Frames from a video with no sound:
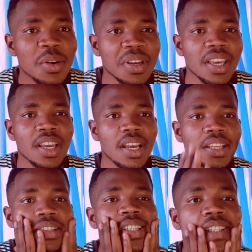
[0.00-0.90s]
okay
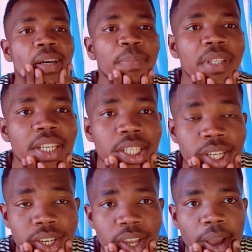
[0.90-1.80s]
guys it's
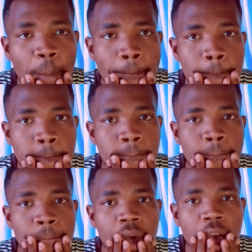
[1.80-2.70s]
Aphitation here
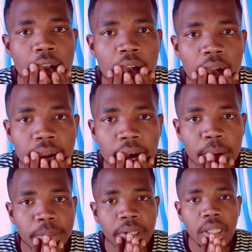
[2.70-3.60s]
and
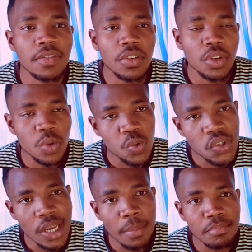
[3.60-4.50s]
i'll be giving you
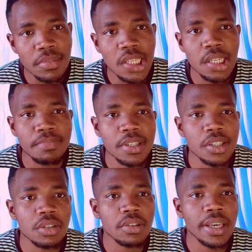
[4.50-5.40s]
some
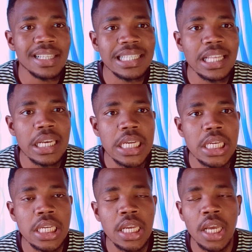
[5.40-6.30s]
tips to get
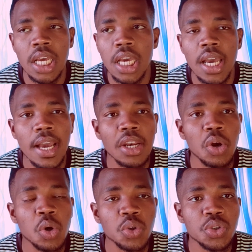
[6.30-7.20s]
started
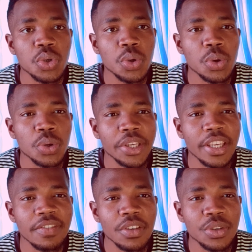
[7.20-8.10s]
and also
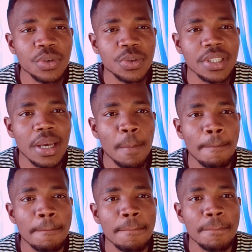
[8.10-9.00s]
giving you
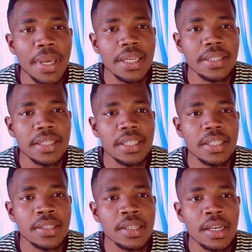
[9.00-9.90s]
some
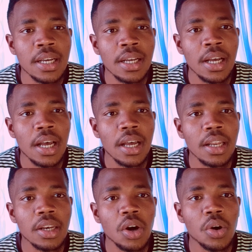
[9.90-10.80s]
basics
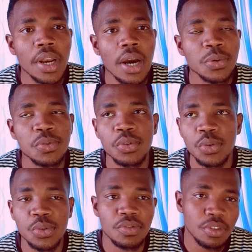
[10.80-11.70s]
and on how to
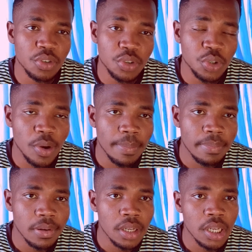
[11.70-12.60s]
use Photoshop
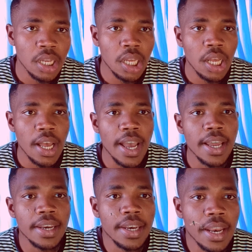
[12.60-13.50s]

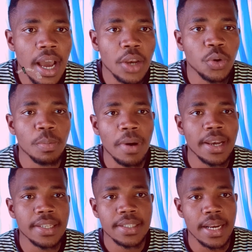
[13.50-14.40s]
and Adobe
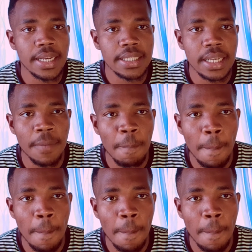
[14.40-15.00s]
Illustrator.